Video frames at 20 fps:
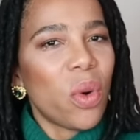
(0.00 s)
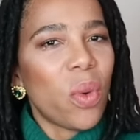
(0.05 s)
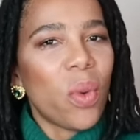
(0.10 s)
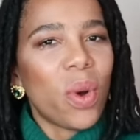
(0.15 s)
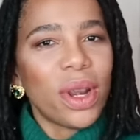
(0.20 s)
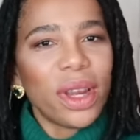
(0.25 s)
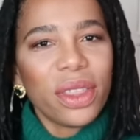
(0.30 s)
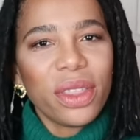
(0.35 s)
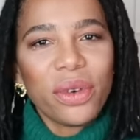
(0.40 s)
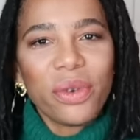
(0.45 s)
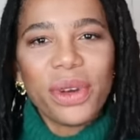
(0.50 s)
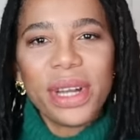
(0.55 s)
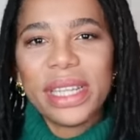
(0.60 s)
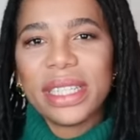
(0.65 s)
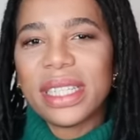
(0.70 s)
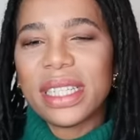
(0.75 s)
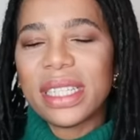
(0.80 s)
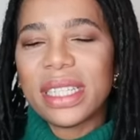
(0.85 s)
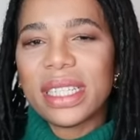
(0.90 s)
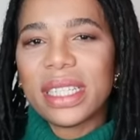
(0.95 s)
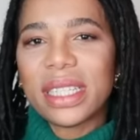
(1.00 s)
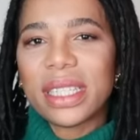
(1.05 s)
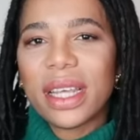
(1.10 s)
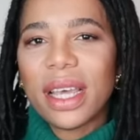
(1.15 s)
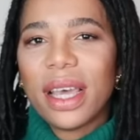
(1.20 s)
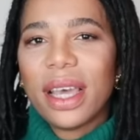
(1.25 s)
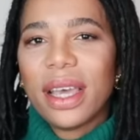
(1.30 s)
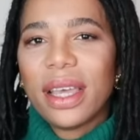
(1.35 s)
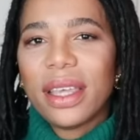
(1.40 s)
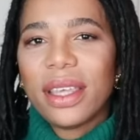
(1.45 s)
One of the reasons
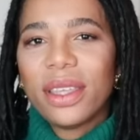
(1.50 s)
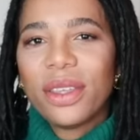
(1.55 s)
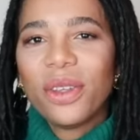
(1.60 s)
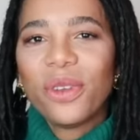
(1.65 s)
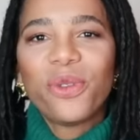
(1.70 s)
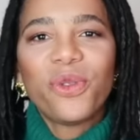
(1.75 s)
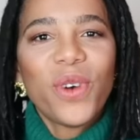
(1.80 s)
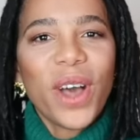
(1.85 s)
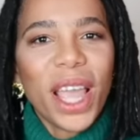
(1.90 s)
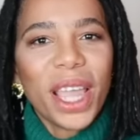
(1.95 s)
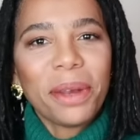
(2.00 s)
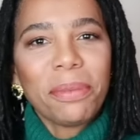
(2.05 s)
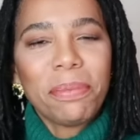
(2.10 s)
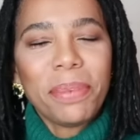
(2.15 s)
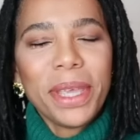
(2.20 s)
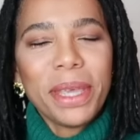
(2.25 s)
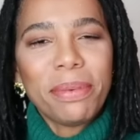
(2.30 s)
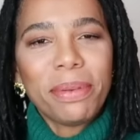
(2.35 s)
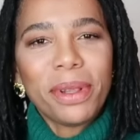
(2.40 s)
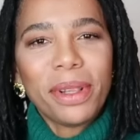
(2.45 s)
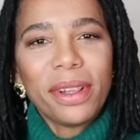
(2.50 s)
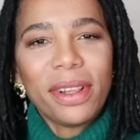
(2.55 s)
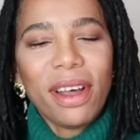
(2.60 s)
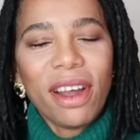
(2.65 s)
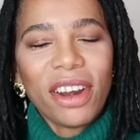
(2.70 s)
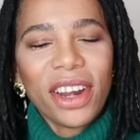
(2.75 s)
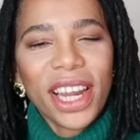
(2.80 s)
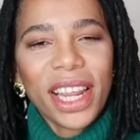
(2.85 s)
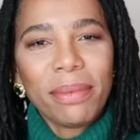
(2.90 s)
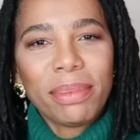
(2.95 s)
you'll find people
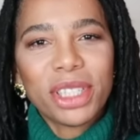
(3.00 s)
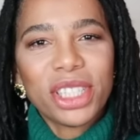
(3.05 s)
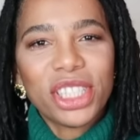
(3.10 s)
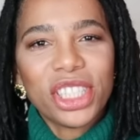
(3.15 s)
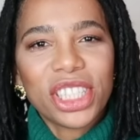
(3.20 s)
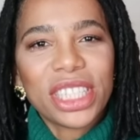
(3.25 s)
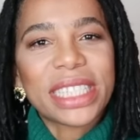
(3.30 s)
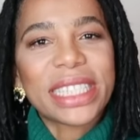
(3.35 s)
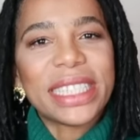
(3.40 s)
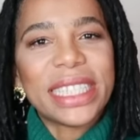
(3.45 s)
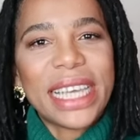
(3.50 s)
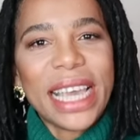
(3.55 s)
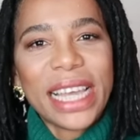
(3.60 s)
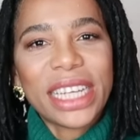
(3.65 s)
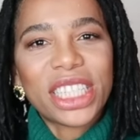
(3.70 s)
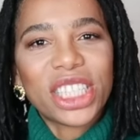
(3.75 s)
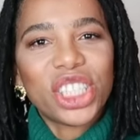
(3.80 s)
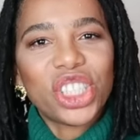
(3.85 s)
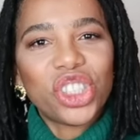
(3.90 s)
are able to just get